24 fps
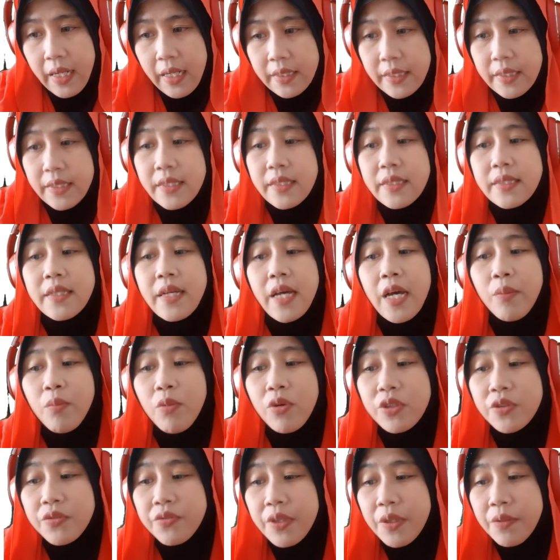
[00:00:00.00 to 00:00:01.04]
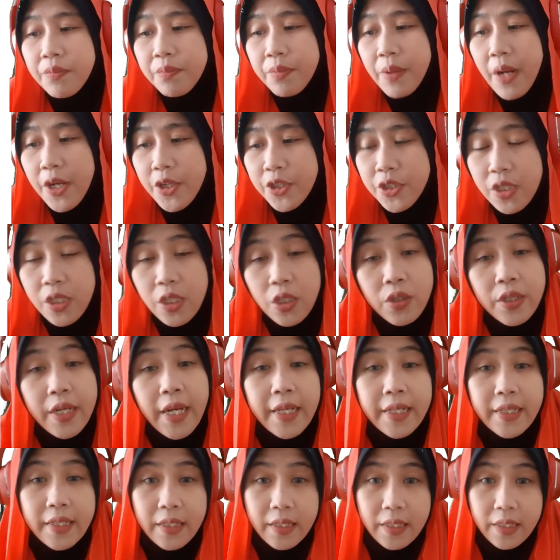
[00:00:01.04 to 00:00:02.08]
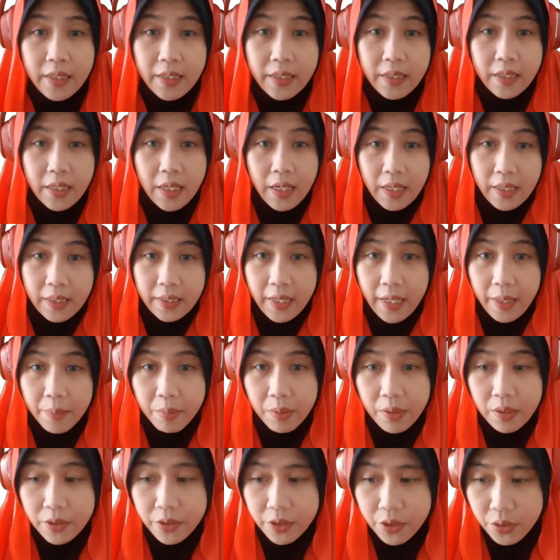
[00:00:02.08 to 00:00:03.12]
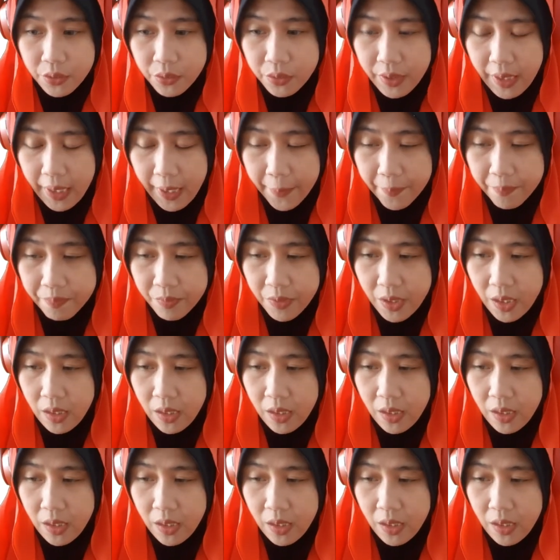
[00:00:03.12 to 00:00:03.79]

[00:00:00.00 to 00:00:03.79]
This is the atmospheric pressure. Look at the label 2 there.